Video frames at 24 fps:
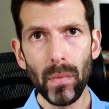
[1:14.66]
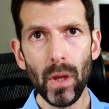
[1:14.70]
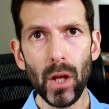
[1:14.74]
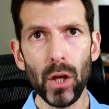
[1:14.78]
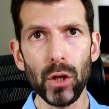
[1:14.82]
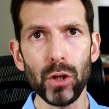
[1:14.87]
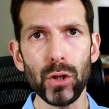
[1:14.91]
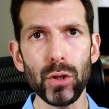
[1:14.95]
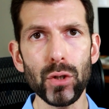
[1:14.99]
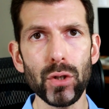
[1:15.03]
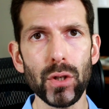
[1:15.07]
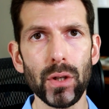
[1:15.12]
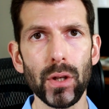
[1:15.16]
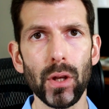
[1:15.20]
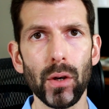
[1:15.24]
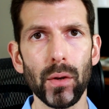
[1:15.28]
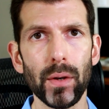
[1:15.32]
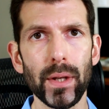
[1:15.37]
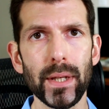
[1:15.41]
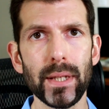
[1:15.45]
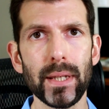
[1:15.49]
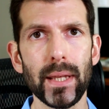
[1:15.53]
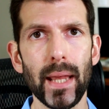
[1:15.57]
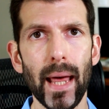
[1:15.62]
you should
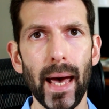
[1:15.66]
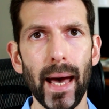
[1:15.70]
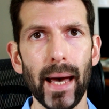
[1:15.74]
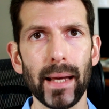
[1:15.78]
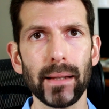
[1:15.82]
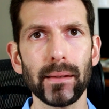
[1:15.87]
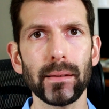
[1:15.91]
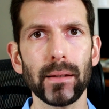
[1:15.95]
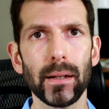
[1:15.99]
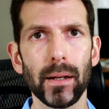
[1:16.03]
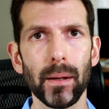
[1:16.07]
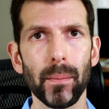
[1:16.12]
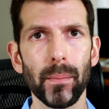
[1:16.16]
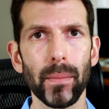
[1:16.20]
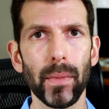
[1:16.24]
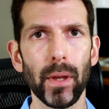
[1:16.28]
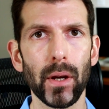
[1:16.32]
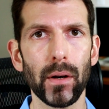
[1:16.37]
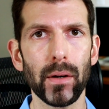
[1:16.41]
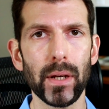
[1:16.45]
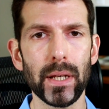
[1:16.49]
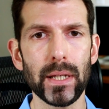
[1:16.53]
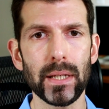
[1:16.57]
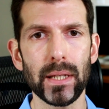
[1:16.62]
notice that
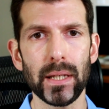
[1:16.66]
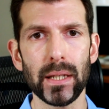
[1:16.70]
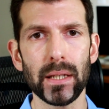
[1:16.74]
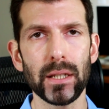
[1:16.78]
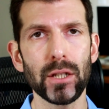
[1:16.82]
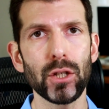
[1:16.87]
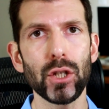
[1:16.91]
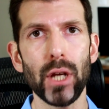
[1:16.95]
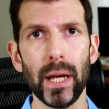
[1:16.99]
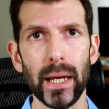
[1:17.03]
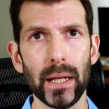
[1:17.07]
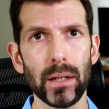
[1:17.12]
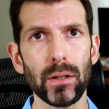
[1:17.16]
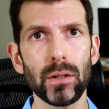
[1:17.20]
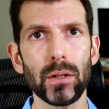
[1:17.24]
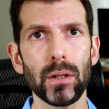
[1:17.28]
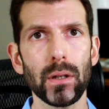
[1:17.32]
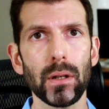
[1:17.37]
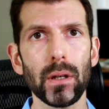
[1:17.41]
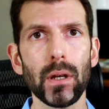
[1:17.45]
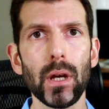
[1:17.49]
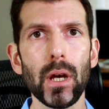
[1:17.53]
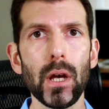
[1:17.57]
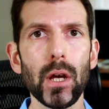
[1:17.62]
they're easy to change.
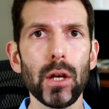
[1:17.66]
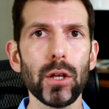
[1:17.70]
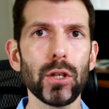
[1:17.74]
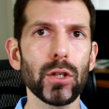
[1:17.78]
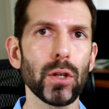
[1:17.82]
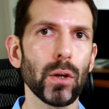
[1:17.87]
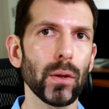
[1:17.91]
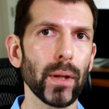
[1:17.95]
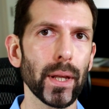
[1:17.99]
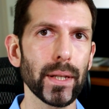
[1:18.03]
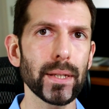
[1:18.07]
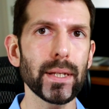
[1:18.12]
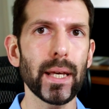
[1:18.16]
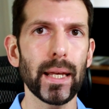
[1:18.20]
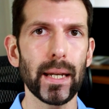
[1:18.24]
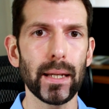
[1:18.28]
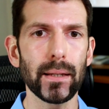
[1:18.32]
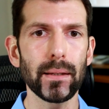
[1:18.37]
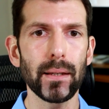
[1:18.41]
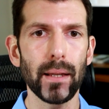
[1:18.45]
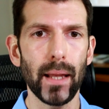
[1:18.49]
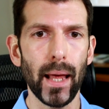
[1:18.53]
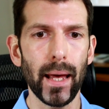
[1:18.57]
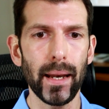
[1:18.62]
So let's get
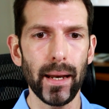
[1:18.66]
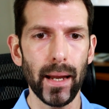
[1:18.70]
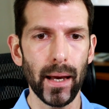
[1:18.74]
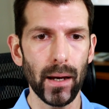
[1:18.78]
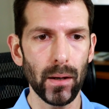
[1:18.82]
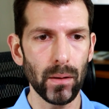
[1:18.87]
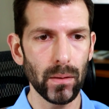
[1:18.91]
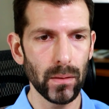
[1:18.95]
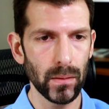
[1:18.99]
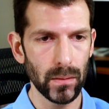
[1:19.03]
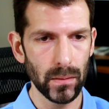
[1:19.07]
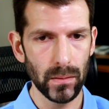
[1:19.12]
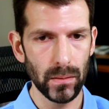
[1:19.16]
into that now.